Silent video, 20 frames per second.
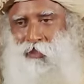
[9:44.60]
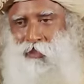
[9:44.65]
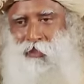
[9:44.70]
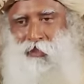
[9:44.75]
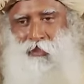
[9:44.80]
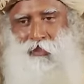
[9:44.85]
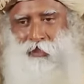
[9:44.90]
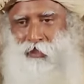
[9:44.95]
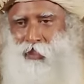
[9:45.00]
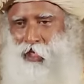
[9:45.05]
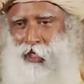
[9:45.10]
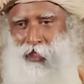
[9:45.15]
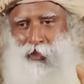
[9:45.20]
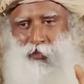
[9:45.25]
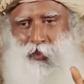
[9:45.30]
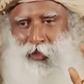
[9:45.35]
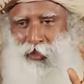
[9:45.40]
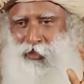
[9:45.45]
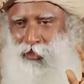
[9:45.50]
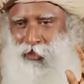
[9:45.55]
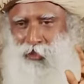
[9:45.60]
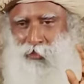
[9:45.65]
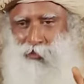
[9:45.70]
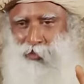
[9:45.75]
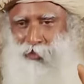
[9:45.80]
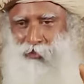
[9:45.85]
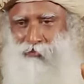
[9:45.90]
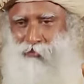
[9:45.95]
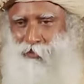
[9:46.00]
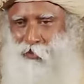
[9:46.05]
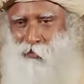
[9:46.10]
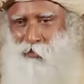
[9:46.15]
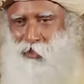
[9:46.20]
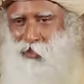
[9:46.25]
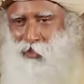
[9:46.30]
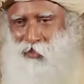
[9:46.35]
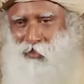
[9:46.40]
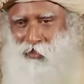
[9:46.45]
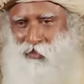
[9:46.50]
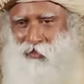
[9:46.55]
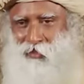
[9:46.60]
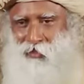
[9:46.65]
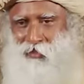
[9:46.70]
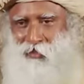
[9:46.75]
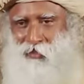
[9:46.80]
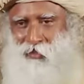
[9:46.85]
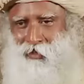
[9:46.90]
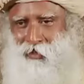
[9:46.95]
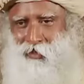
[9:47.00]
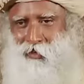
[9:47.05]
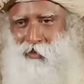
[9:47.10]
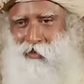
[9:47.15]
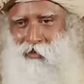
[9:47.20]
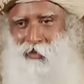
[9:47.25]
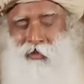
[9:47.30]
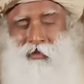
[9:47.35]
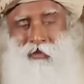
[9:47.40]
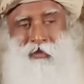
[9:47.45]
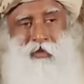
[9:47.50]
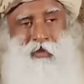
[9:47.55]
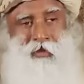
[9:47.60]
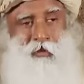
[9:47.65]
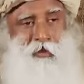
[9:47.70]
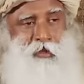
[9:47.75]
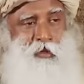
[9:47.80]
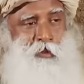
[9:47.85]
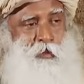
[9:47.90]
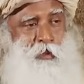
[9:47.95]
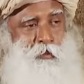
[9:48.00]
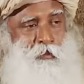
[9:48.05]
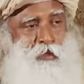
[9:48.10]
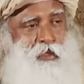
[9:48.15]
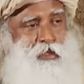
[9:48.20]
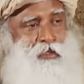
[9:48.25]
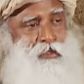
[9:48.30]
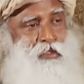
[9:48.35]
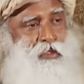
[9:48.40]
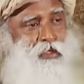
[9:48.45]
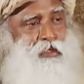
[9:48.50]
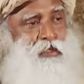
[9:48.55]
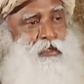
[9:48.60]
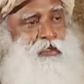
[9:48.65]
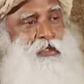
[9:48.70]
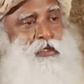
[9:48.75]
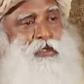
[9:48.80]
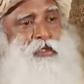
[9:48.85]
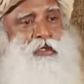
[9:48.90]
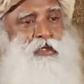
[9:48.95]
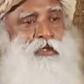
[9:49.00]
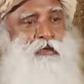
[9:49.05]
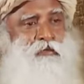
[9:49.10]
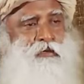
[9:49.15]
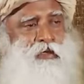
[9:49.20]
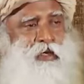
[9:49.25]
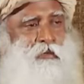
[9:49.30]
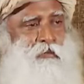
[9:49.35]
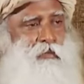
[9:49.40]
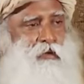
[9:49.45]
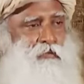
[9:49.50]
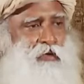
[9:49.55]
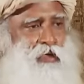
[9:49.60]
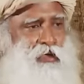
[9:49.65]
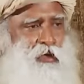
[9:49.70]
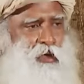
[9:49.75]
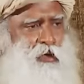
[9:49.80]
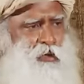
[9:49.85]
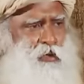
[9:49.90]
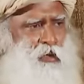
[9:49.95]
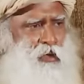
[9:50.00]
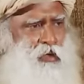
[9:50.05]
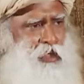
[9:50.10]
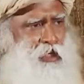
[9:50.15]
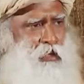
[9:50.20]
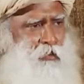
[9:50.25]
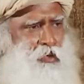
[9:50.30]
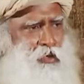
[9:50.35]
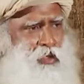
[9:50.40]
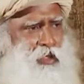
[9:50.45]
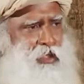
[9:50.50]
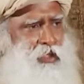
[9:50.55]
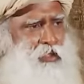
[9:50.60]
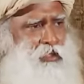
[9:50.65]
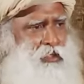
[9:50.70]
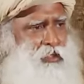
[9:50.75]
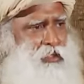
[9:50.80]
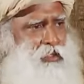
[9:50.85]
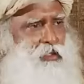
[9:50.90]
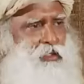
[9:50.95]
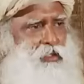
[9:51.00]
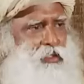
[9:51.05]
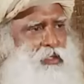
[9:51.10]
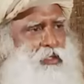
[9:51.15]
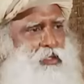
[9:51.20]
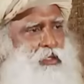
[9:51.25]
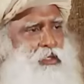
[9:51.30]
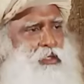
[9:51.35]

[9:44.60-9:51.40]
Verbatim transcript: it is not one simple formula or it's not, you know, people are saying theory of karma. We are not talking about any theory.